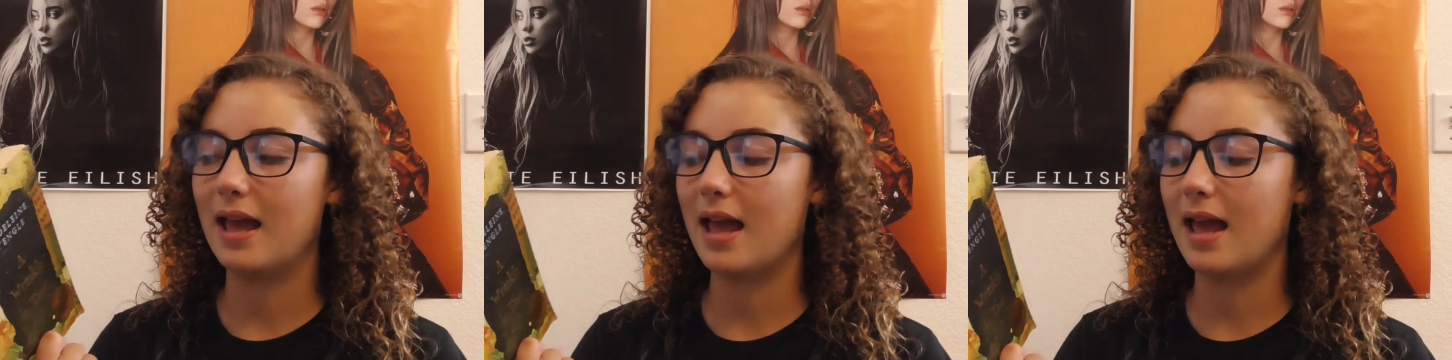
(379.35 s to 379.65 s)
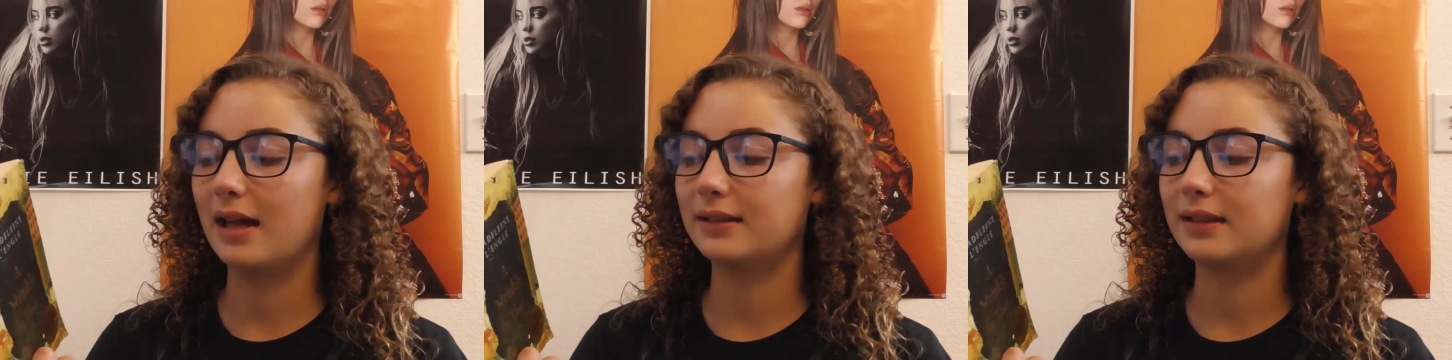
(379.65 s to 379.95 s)

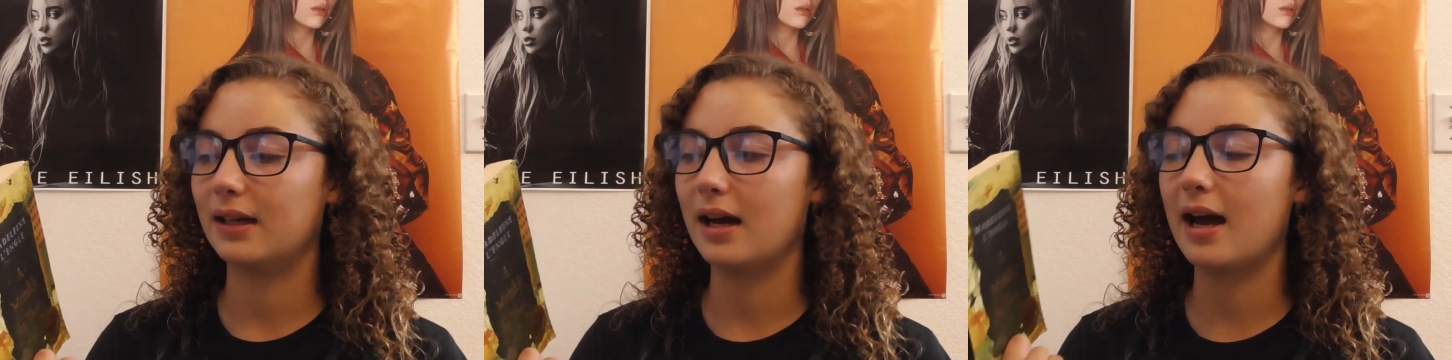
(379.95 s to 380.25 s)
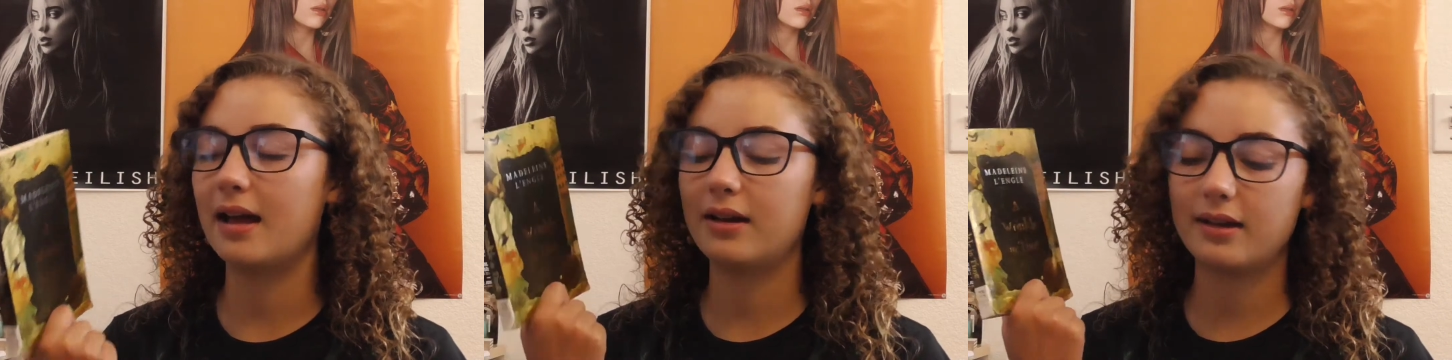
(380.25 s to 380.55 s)
Speaker 1: And
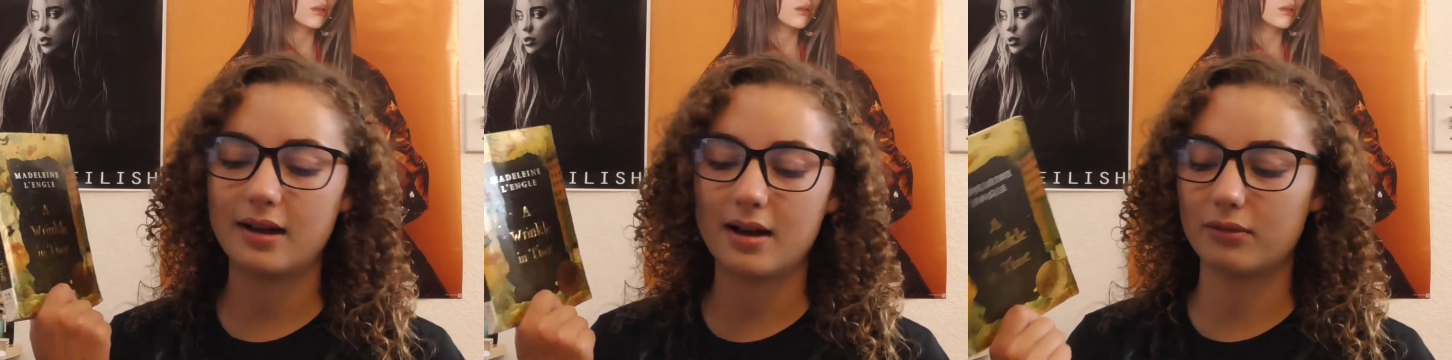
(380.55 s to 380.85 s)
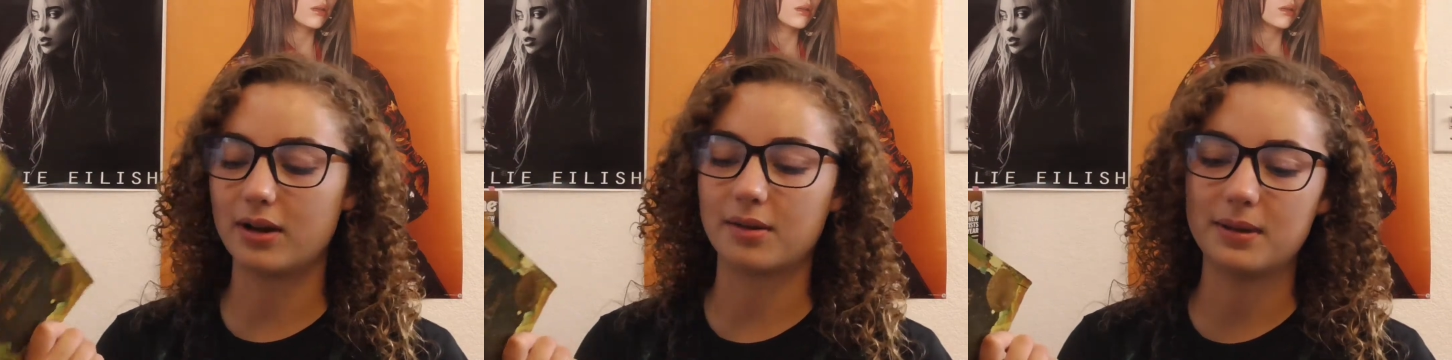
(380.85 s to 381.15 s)
I
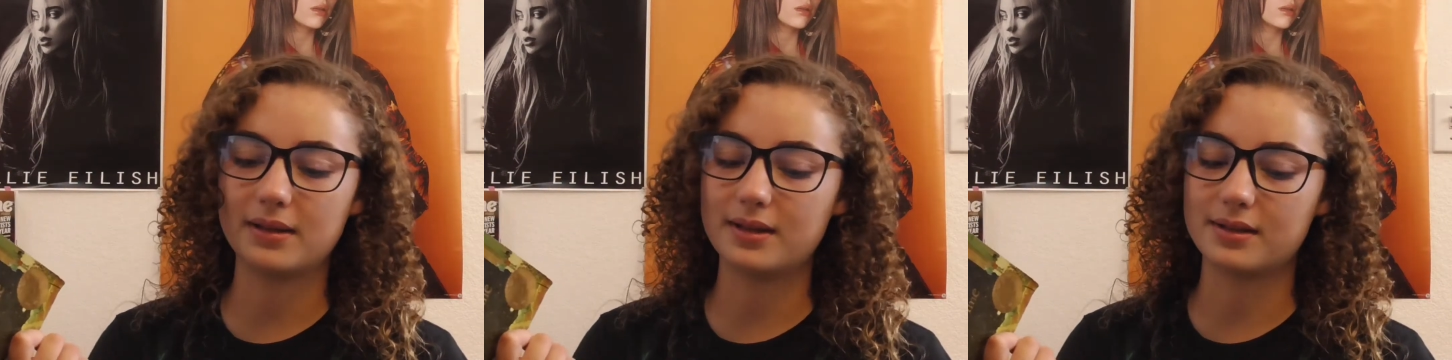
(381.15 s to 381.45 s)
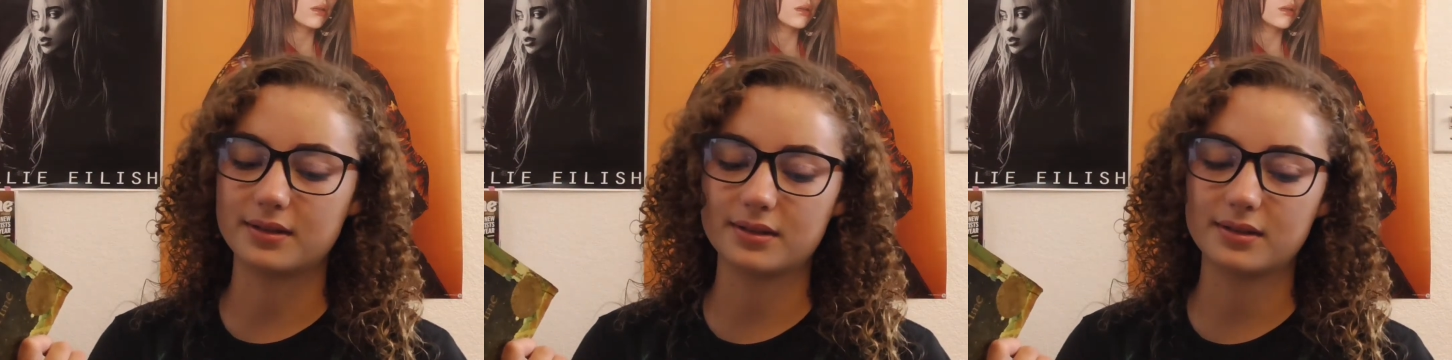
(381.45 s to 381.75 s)
recommend
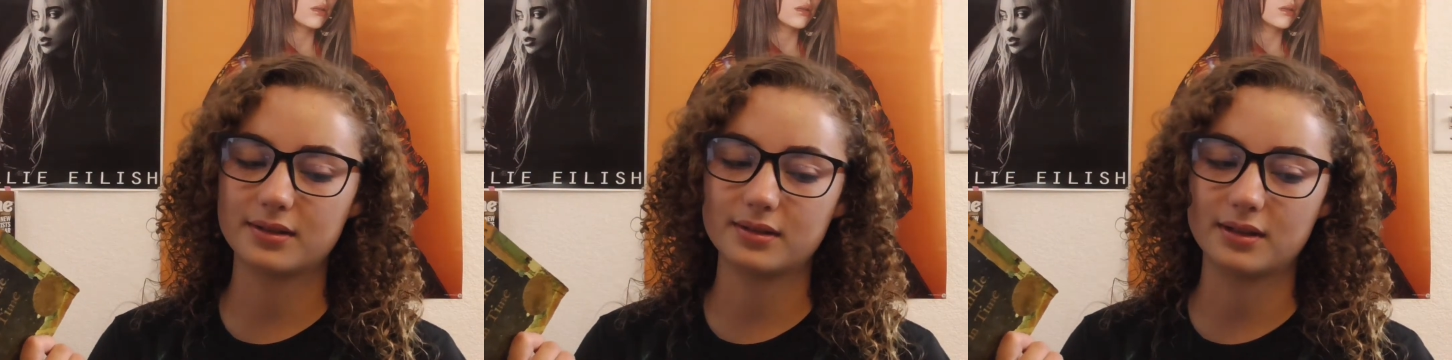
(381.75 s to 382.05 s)
this